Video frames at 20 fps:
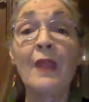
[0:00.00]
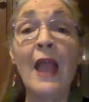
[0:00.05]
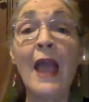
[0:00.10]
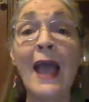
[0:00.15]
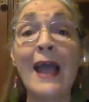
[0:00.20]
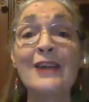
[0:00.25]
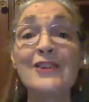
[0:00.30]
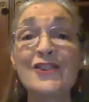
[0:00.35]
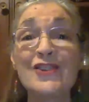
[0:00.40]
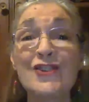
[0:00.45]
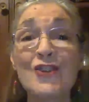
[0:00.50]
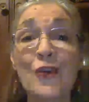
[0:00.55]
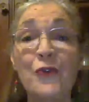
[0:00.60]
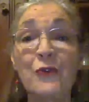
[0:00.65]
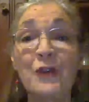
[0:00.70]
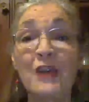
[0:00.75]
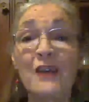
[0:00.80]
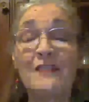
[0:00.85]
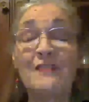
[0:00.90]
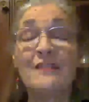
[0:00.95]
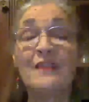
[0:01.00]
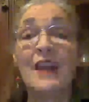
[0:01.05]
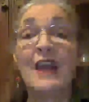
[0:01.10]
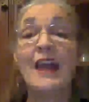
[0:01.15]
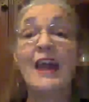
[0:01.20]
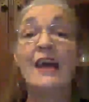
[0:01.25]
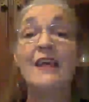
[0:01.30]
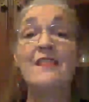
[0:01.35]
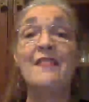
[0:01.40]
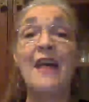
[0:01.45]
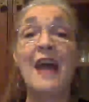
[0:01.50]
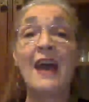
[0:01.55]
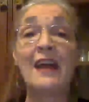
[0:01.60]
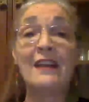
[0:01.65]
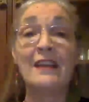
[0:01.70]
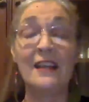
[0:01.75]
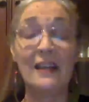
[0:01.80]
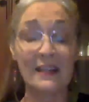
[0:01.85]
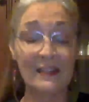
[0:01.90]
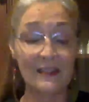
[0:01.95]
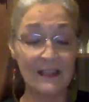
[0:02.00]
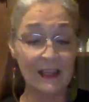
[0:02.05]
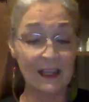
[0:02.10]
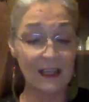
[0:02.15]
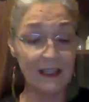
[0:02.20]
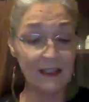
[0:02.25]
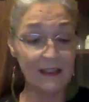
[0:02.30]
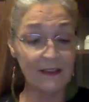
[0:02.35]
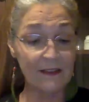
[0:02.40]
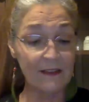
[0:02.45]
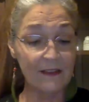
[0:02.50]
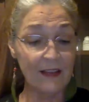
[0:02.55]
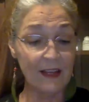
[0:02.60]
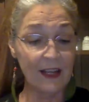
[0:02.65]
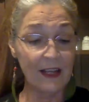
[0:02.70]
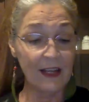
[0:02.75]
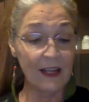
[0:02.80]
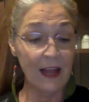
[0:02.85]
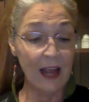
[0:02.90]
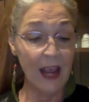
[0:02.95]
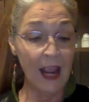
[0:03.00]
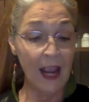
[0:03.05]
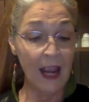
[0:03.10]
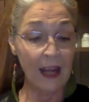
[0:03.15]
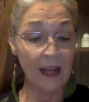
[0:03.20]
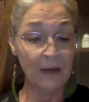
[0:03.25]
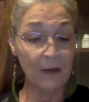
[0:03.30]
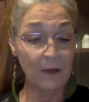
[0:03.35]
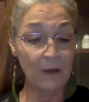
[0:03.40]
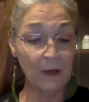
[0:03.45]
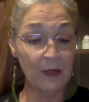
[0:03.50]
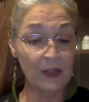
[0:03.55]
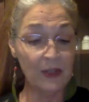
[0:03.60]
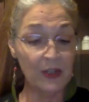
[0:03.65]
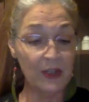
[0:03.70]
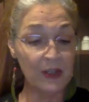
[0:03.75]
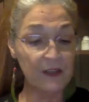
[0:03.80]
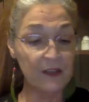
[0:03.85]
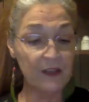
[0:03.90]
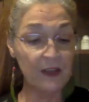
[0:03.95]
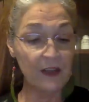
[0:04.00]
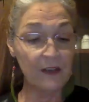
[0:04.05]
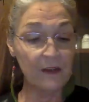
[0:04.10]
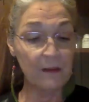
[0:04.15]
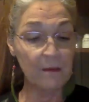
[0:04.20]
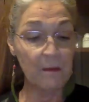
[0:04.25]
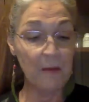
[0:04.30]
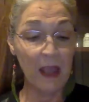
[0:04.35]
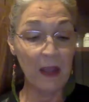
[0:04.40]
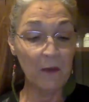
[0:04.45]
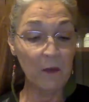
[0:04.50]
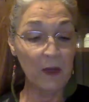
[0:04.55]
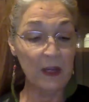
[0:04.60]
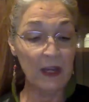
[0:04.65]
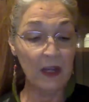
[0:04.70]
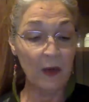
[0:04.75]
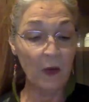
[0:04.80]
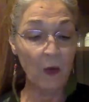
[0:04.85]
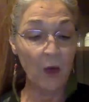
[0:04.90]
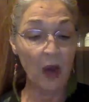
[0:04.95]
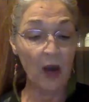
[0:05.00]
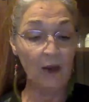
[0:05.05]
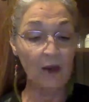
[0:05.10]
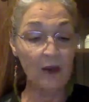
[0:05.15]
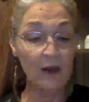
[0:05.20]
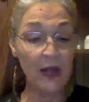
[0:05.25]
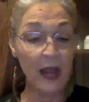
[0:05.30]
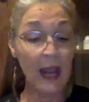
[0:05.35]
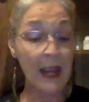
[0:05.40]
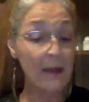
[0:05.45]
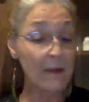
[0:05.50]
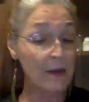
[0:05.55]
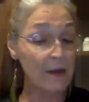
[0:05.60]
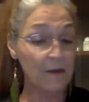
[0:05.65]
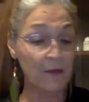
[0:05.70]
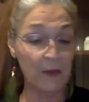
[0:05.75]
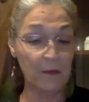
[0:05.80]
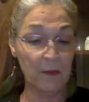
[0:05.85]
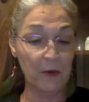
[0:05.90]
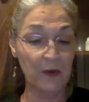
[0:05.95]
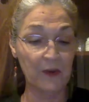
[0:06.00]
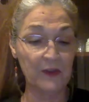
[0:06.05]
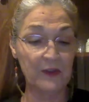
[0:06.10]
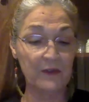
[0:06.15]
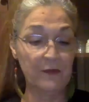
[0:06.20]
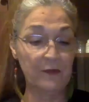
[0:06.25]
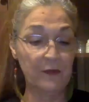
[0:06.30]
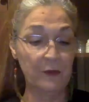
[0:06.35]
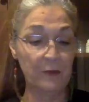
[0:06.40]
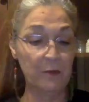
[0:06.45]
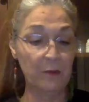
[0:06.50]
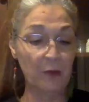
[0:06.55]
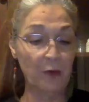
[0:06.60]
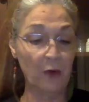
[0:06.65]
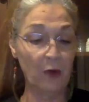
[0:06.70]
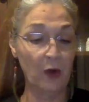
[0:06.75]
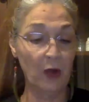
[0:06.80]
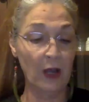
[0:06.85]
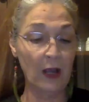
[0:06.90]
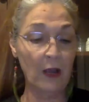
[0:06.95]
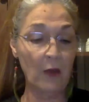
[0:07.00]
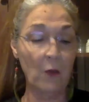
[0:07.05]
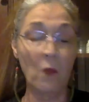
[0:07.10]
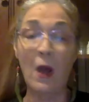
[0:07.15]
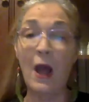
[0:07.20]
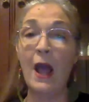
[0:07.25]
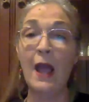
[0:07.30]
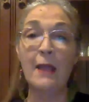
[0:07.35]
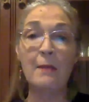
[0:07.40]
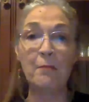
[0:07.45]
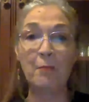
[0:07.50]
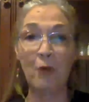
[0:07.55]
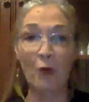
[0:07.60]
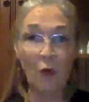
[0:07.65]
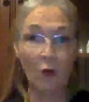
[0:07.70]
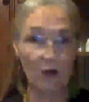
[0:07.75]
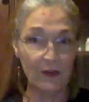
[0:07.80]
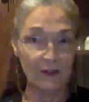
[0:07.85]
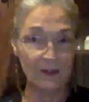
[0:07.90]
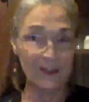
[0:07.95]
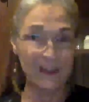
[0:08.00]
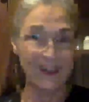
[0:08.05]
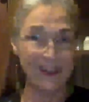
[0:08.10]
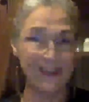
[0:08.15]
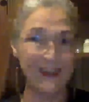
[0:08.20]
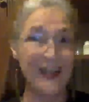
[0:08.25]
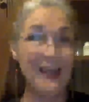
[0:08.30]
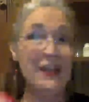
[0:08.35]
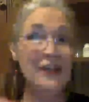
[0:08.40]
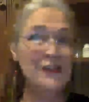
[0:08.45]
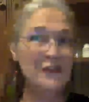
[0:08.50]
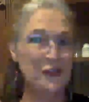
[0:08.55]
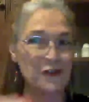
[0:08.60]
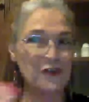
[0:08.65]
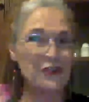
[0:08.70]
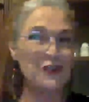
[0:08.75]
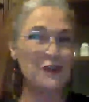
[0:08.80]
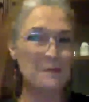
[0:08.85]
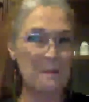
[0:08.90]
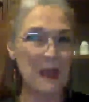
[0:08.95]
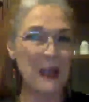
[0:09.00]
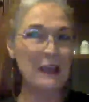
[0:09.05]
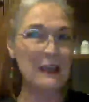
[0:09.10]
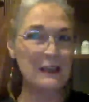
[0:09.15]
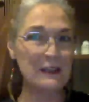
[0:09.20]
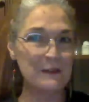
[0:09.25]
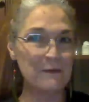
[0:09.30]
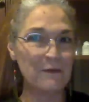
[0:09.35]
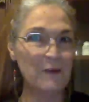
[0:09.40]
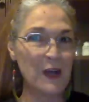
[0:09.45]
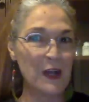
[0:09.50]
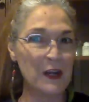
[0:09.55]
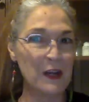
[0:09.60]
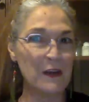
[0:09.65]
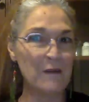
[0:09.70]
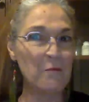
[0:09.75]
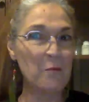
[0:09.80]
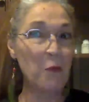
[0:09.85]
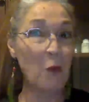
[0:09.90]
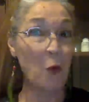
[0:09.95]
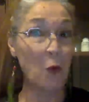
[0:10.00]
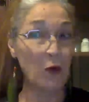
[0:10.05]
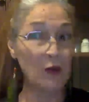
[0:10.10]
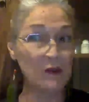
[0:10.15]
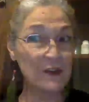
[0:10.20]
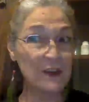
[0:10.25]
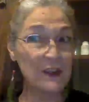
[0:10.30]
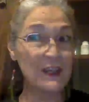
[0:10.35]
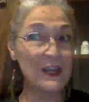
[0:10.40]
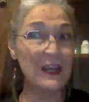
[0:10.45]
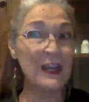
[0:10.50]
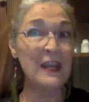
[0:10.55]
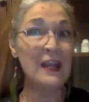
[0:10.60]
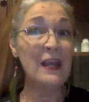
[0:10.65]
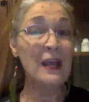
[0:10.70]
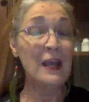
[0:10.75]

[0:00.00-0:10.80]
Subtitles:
has shown us that it is inane. When she says, may we inquire the name of the person from Porlock? Why Porson? So she's making fun of Porson,